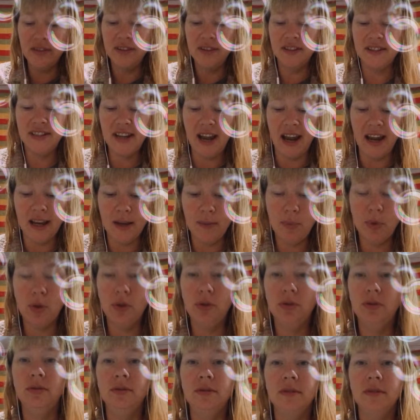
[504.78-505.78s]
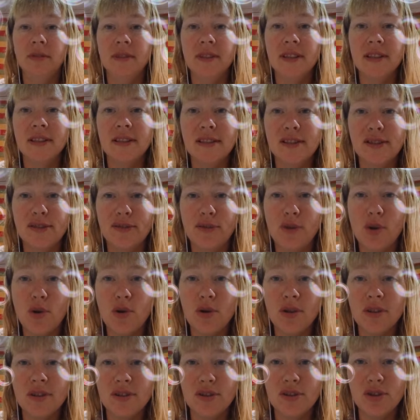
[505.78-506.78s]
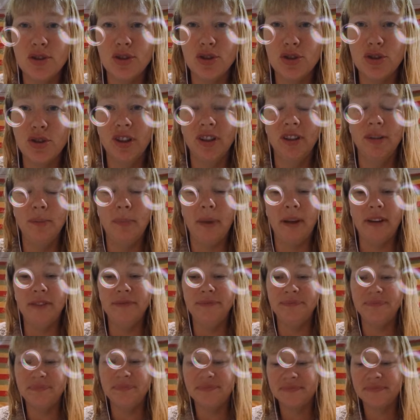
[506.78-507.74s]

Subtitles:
the table. This is, of course, not true, but